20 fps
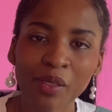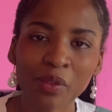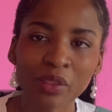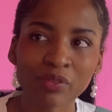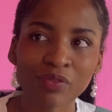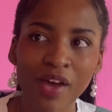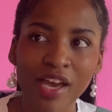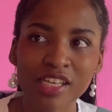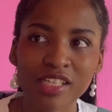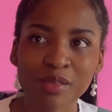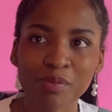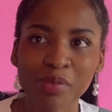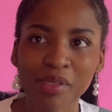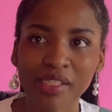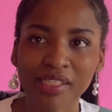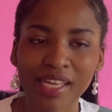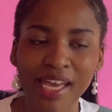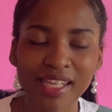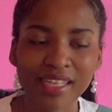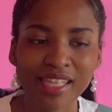with fashion, but
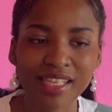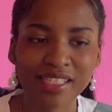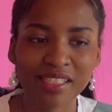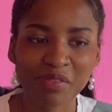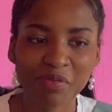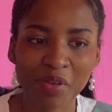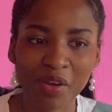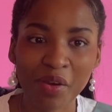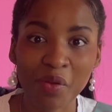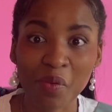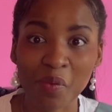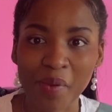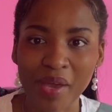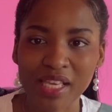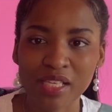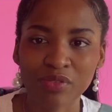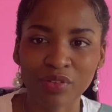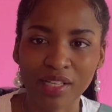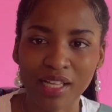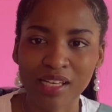again, there's a very
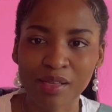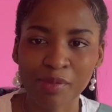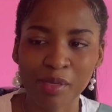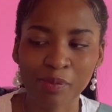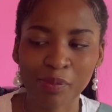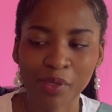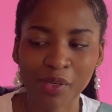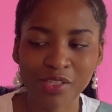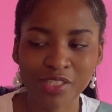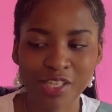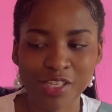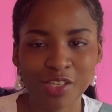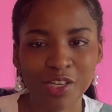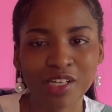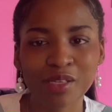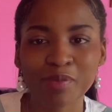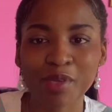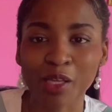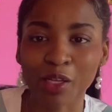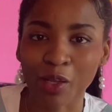wasteful element, because there's going
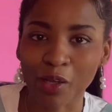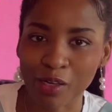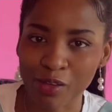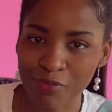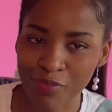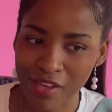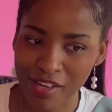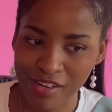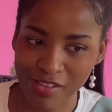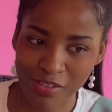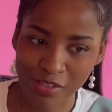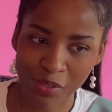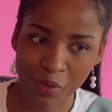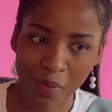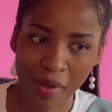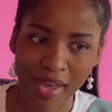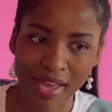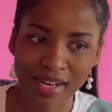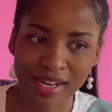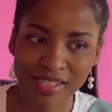to be a lot of failures on the
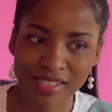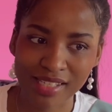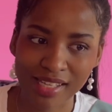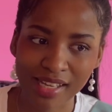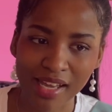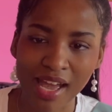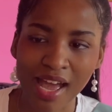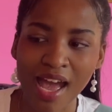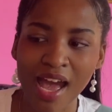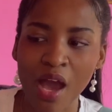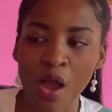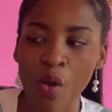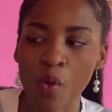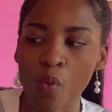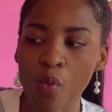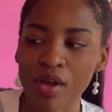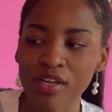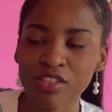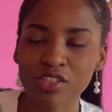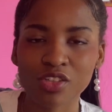way, and it's like,
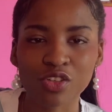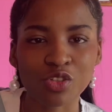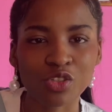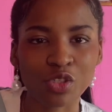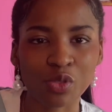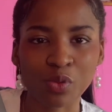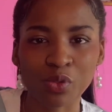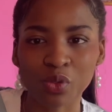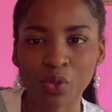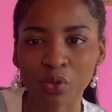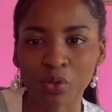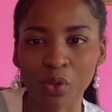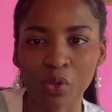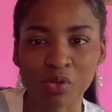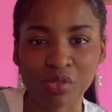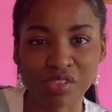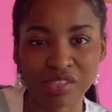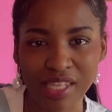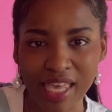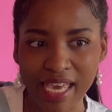what do you do with all those
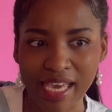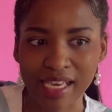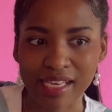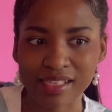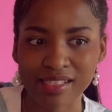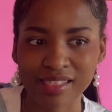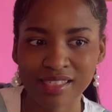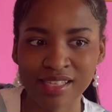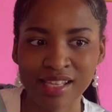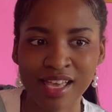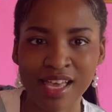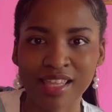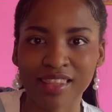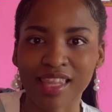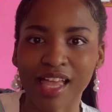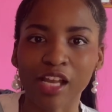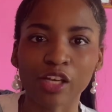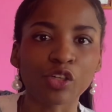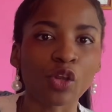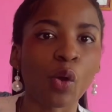things
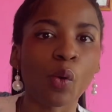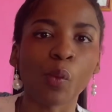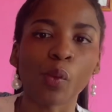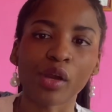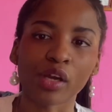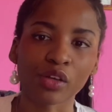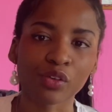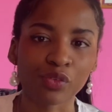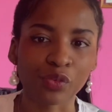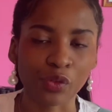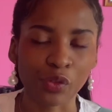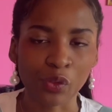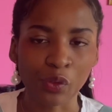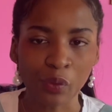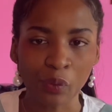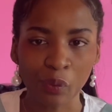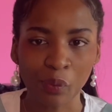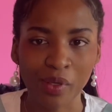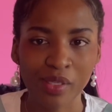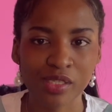that don't work for
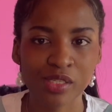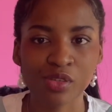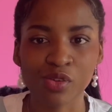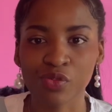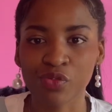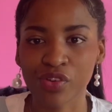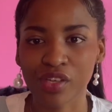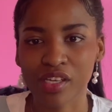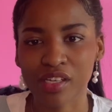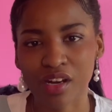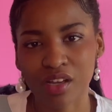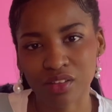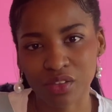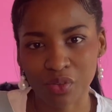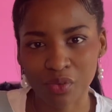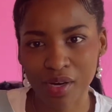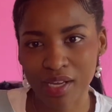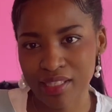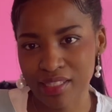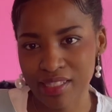you once you figured out the
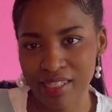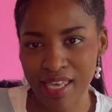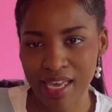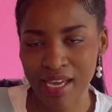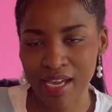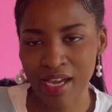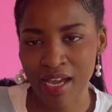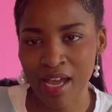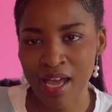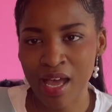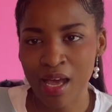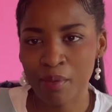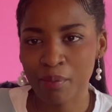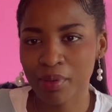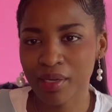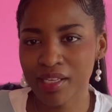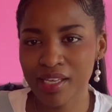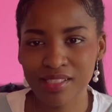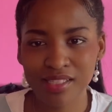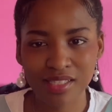right thing? But
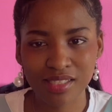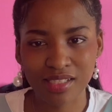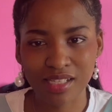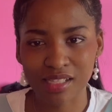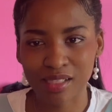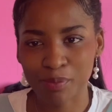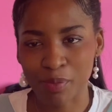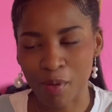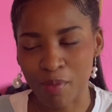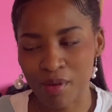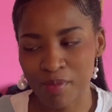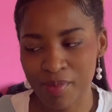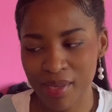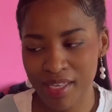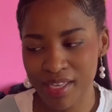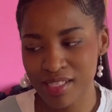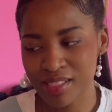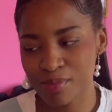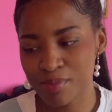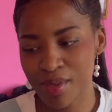I guess that's another problem. I
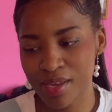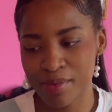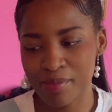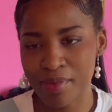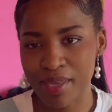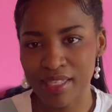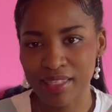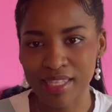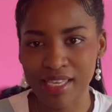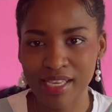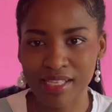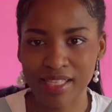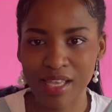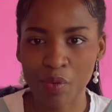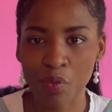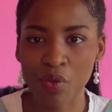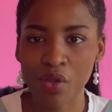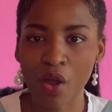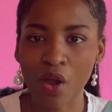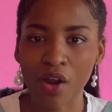guess my main thing is that
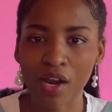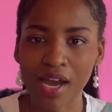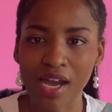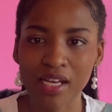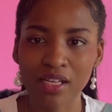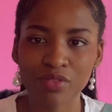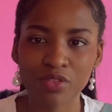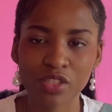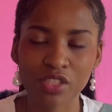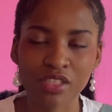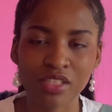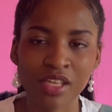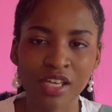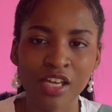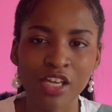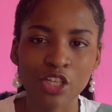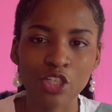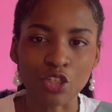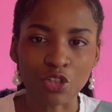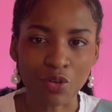we are kind of just
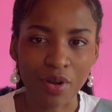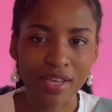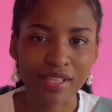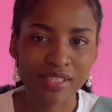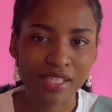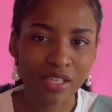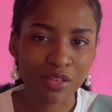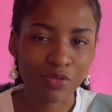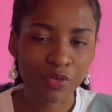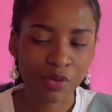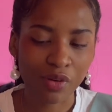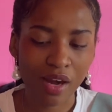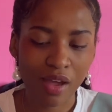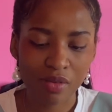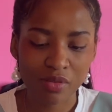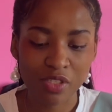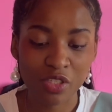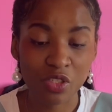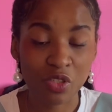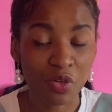dressing for our
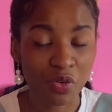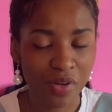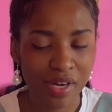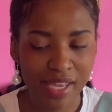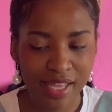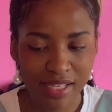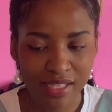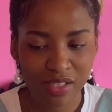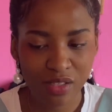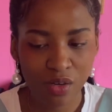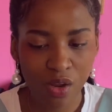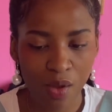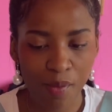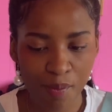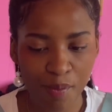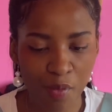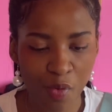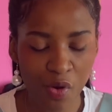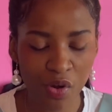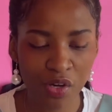screens a lot
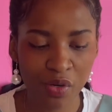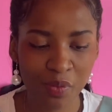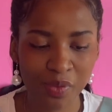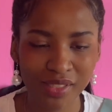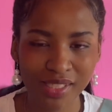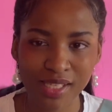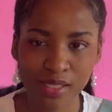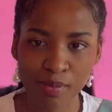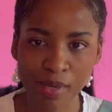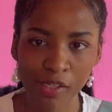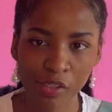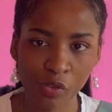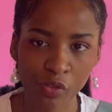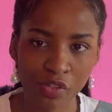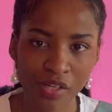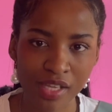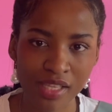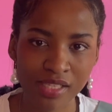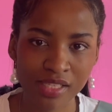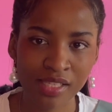more with these micro
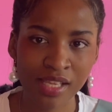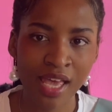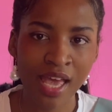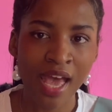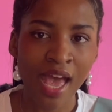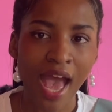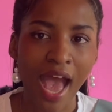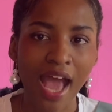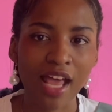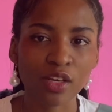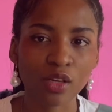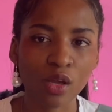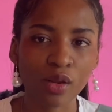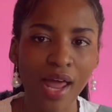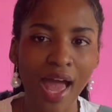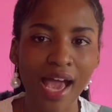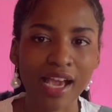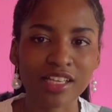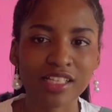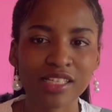trends, and not
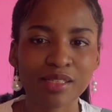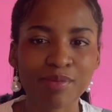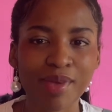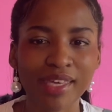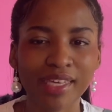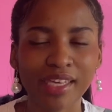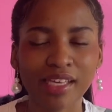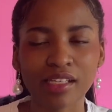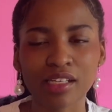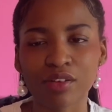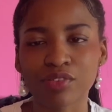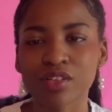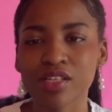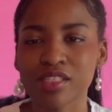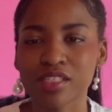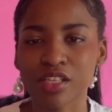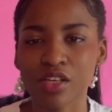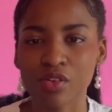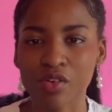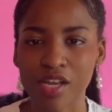actually making enough
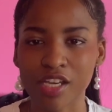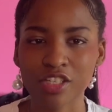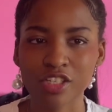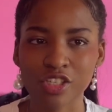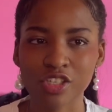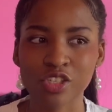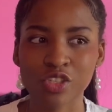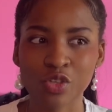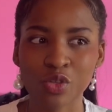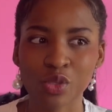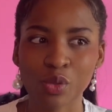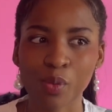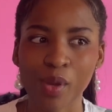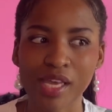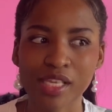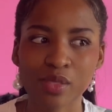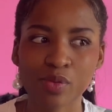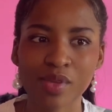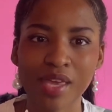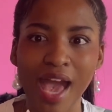considerations to the
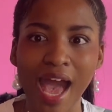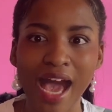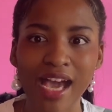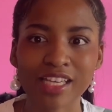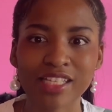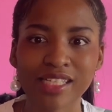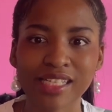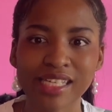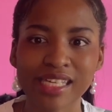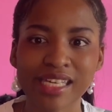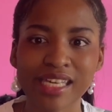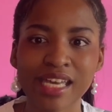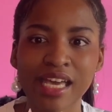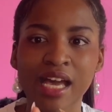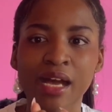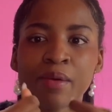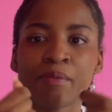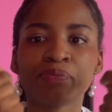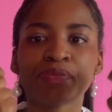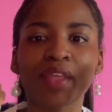ways we actually
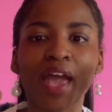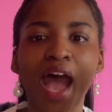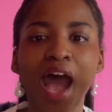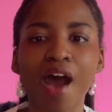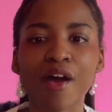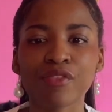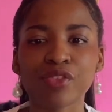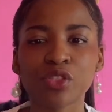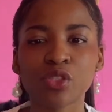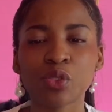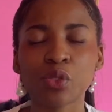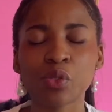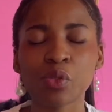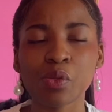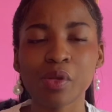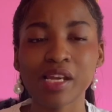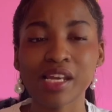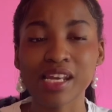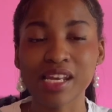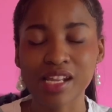have to
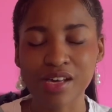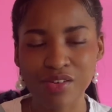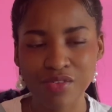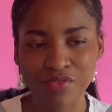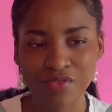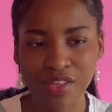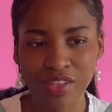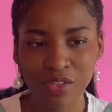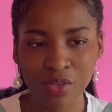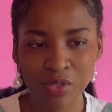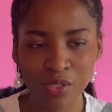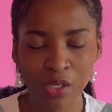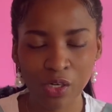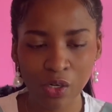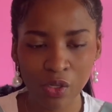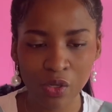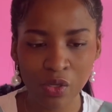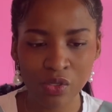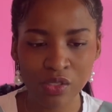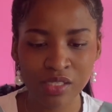live in those
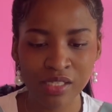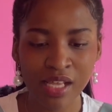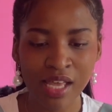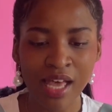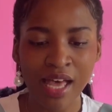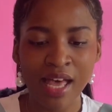clothes.